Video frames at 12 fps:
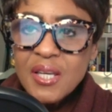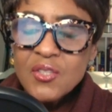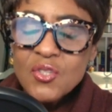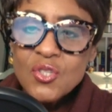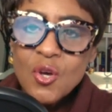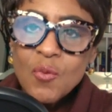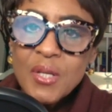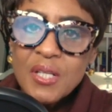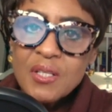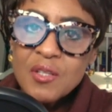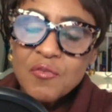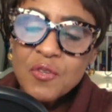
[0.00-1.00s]
in so
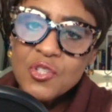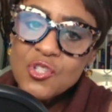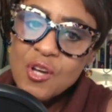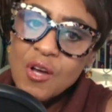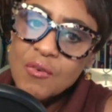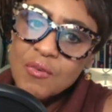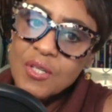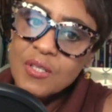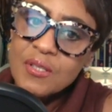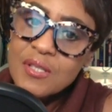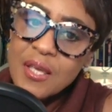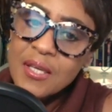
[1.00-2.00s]
many different
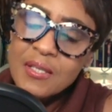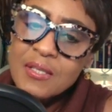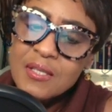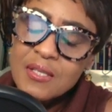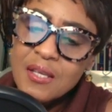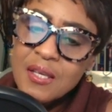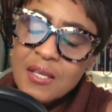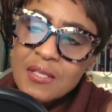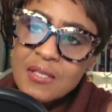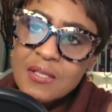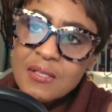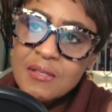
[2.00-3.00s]
genres,
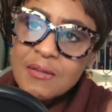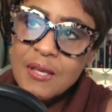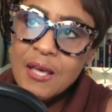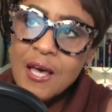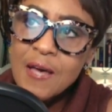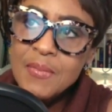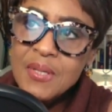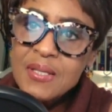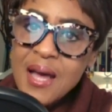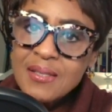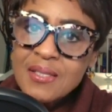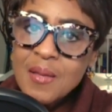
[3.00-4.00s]
it's
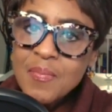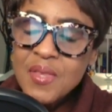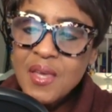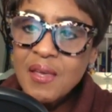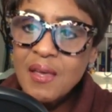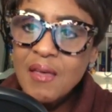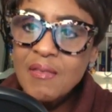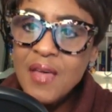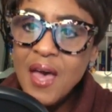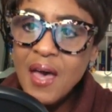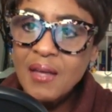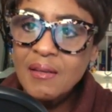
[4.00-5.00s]
not something
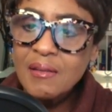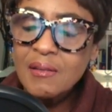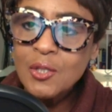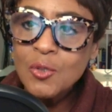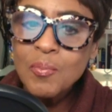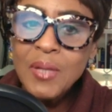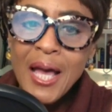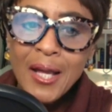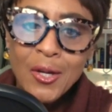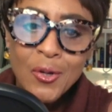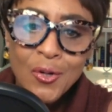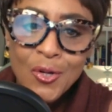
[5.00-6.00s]
that little
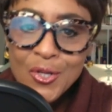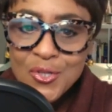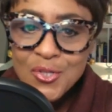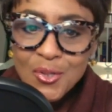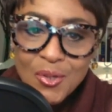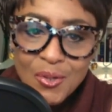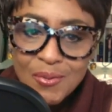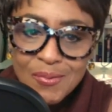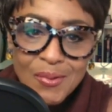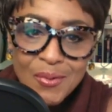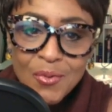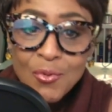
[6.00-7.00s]
Black girls
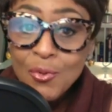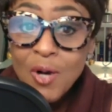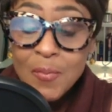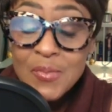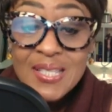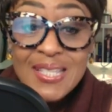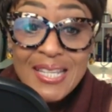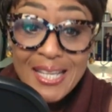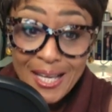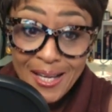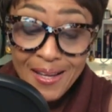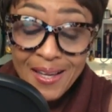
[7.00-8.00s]
grew up
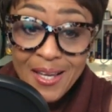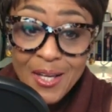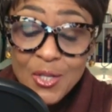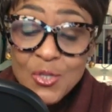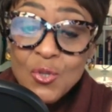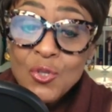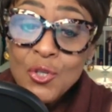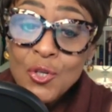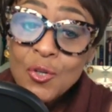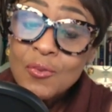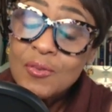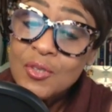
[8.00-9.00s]
seeing. So
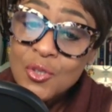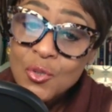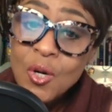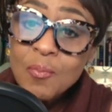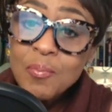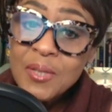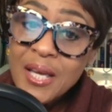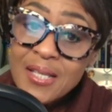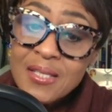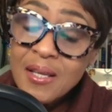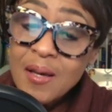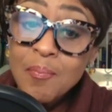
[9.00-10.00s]
you are
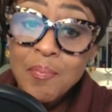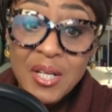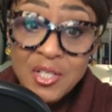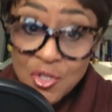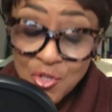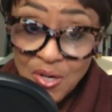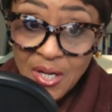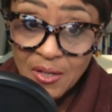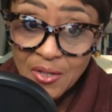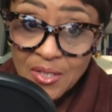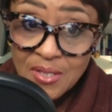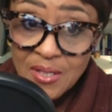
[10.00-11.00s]
blazing a bunch of
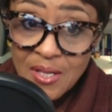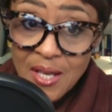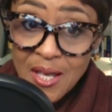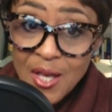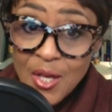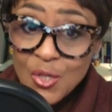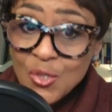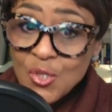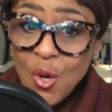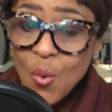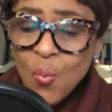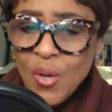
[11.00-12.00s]
trails.
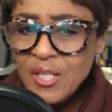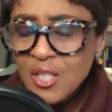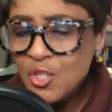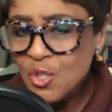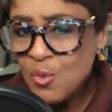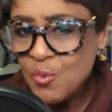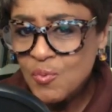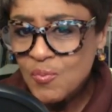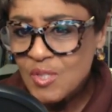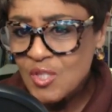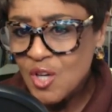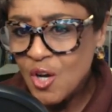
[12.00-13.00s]
So when did you
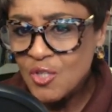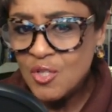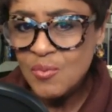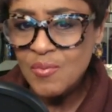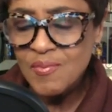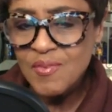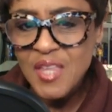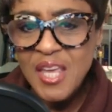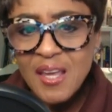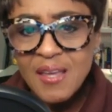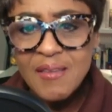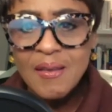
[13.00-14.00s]
start to
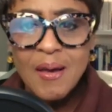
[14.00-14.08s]
think,